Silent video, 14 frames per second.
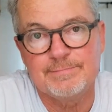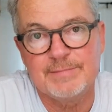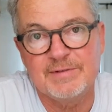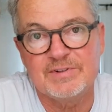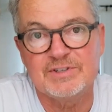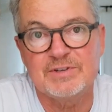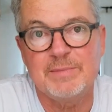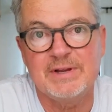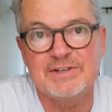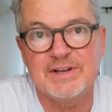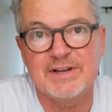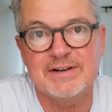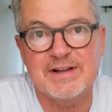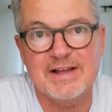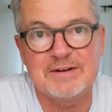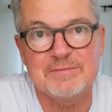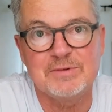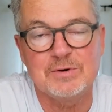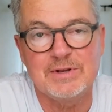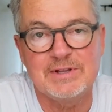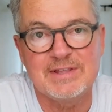If it's a big ticket item,
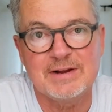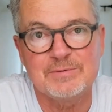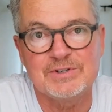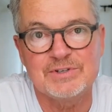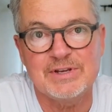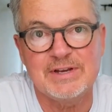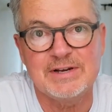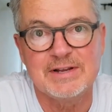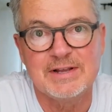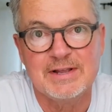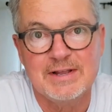you need that receipt,